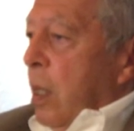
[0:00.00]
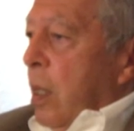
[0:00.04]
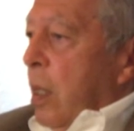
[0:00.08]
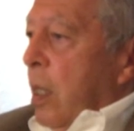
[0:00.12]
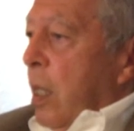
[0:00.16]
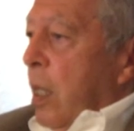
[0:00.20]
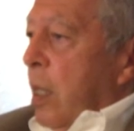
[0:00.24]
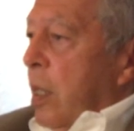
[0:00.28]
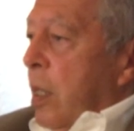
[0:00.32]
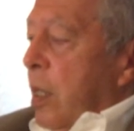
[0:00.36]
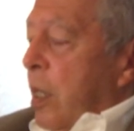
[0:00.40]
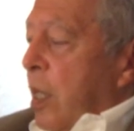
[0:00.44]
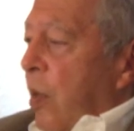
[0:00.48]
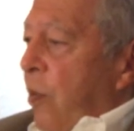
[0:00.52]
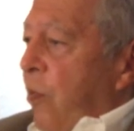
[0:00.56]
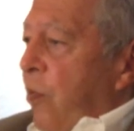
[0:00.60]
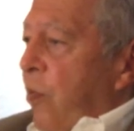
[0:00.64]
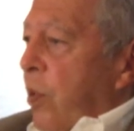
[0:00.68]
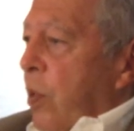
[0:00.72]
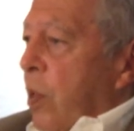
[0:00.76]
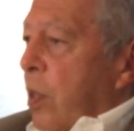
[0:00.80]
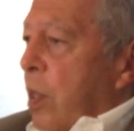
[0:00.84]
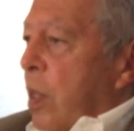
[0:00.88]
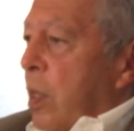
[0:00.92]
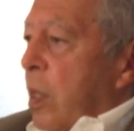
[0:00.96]
that
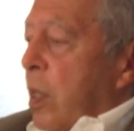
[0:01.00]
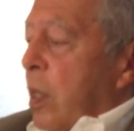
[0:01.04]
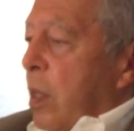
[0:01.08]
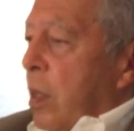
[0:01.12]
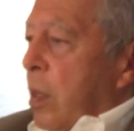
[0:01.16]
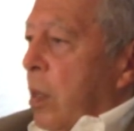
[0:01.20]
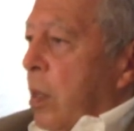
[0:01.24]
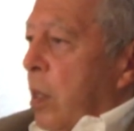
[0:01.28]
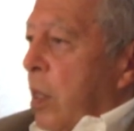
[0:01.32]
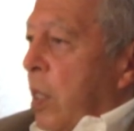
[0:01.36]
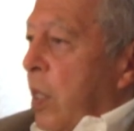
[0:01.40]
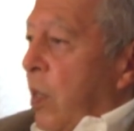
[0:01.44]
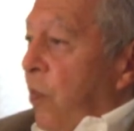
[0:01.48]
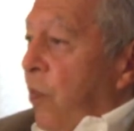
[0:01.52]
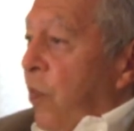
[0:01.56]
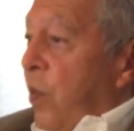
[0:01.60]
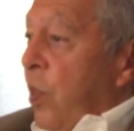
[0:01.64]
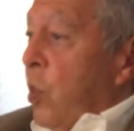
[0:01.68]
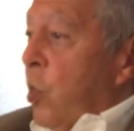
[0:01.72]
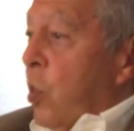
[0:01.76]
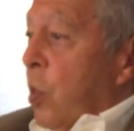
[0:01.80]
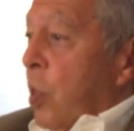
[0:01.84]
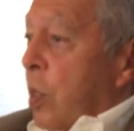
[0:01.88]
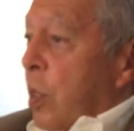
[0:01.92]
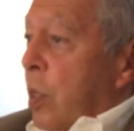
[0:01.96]
suffered the
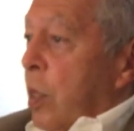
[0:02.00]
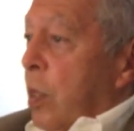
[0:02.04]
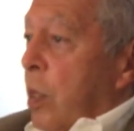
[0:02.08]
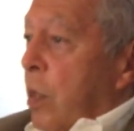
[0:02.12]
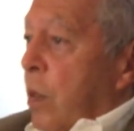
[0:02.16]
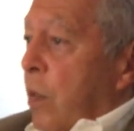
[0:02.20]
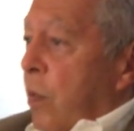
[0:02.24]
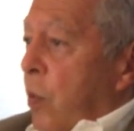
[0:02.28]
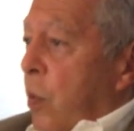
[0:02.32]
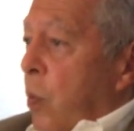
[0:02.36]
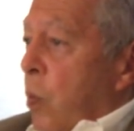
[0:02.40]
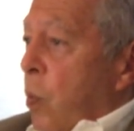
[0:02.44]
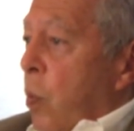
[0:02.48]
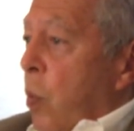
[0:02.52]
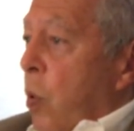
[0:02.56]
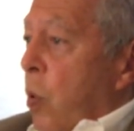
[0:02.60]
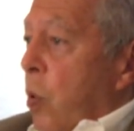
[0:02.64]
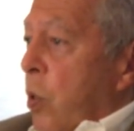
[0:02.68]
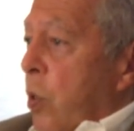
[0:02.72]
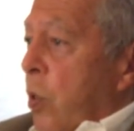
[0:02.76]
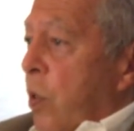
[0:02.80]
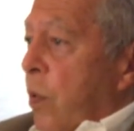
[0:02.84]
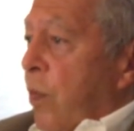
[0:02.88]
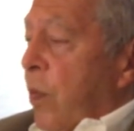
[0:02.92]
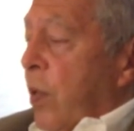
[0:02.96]
divisions of the
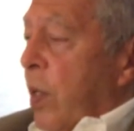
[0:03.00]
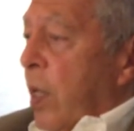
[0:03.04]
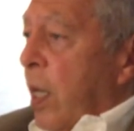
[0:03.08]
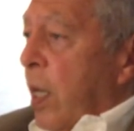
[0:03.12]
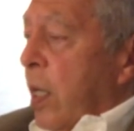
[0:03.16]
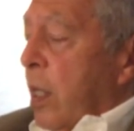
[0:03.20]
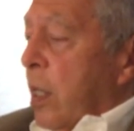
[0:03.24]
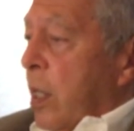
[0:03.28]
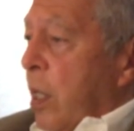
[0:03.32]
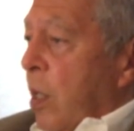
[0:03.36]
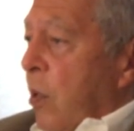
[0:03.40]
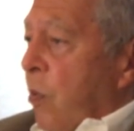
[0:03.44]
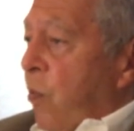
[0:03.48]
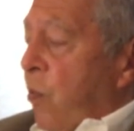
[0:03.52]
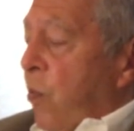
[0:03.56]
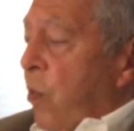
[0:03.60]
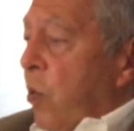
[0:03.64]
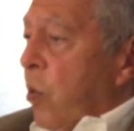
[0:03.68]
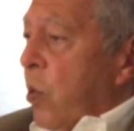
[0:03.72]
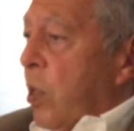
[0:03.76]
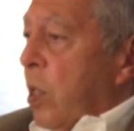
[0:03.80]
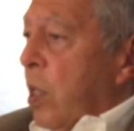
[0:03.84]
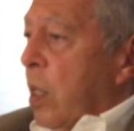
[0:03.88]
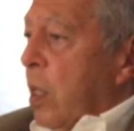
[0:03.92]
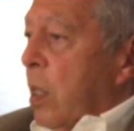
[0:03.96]
wars of the
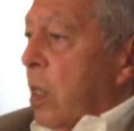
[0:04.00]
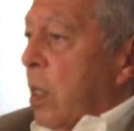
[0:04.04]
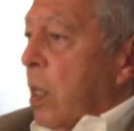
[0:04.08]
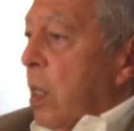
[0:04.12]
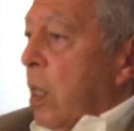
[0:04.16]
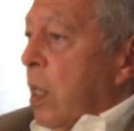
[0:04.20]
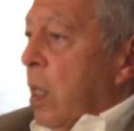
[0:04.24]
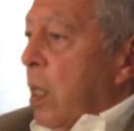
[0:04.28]
1940s